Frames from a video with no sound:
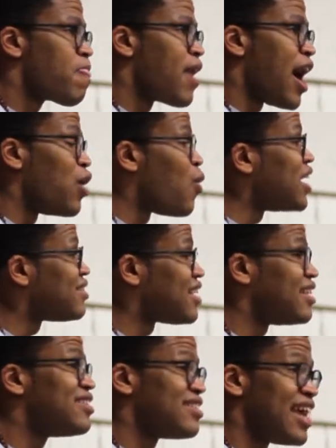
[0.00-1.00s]
I don't want to
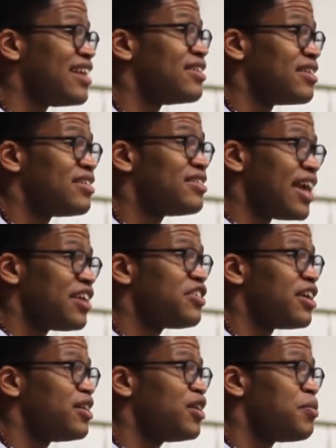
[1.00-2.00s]
say state
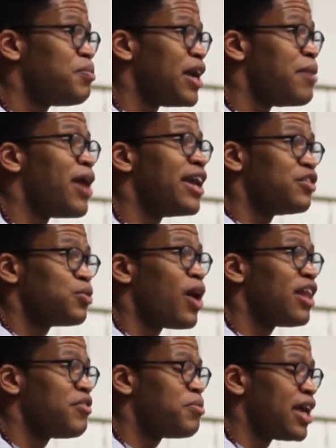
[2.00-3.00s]
sanctioned, but it might as
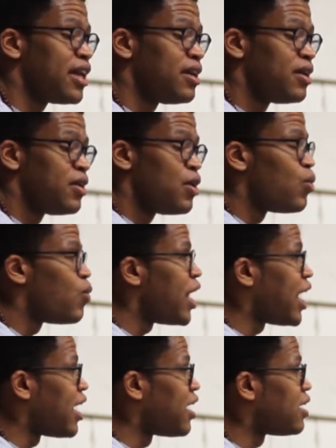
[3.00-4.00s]
well have been,
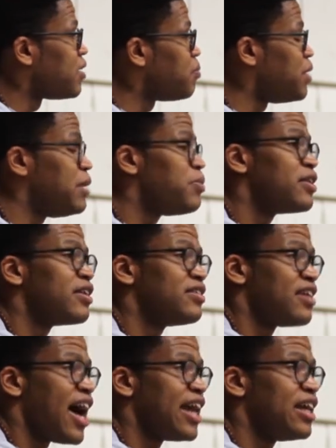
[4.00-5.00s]
where people
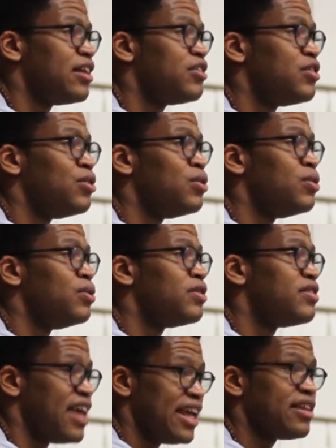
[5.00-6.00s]
decided to
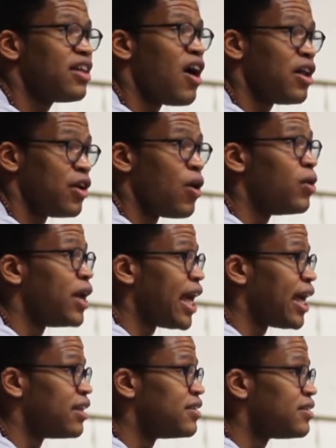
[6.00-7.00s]
take the law in their own
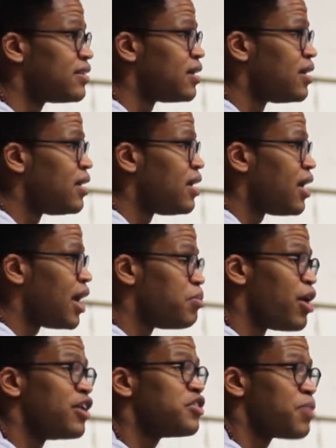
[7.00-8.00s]
hands and
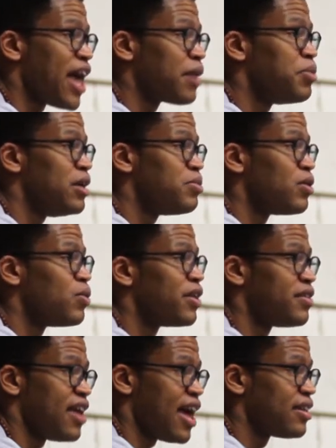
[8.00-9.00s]
punish black people
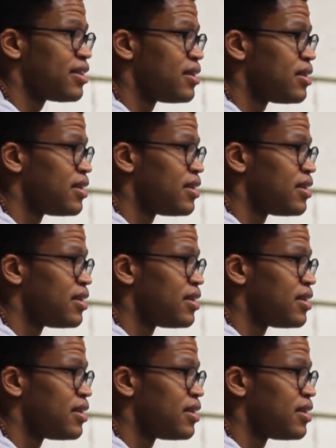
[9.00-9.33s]
with death.